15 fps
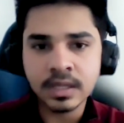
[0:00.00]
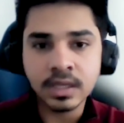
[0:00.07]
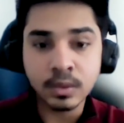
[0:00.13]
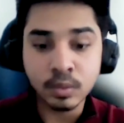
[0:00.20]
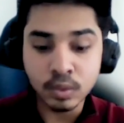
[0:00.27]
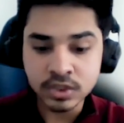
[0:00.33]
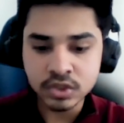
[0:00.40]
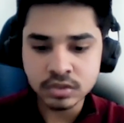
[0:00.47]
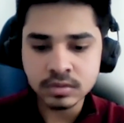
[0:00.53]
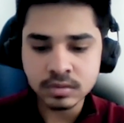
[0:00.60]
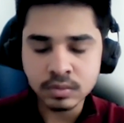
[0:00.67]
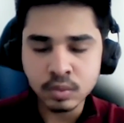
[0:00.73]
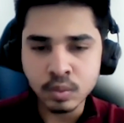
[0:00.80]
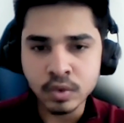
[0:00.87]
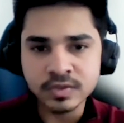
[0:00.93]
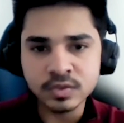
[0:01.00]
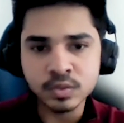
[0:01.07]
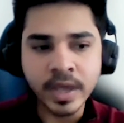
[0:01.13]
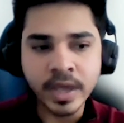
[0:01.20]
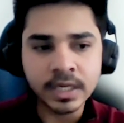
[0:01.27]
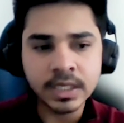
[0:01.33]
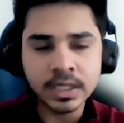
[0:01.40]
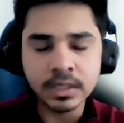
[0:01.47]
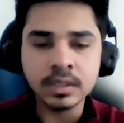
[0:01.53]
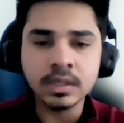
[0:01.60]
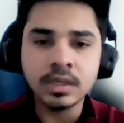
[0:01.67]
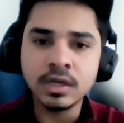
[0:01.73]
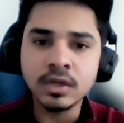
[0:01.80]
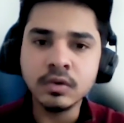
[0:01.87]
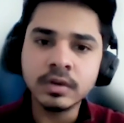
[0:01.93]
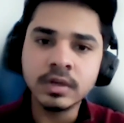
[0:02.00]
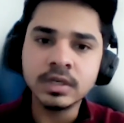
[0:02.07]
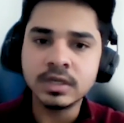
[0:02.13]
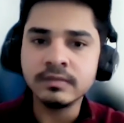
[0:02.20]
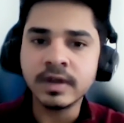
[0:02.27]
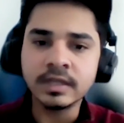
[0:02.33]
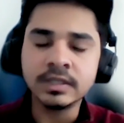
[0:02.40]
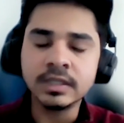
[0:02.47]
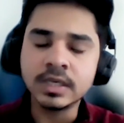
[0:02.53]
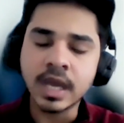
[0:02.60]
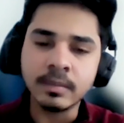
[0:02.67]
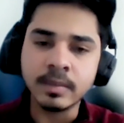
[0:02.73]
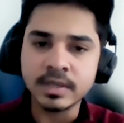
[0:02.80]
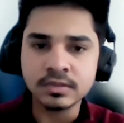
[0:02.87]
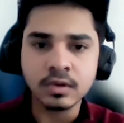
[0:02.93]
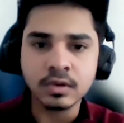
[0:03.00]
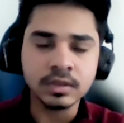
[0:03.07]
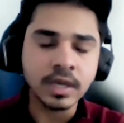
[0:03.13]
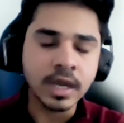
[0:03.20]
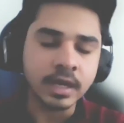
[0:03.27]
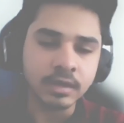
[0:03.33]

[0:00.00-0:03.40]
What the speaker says: Thing which was very lucrative at the time I saw the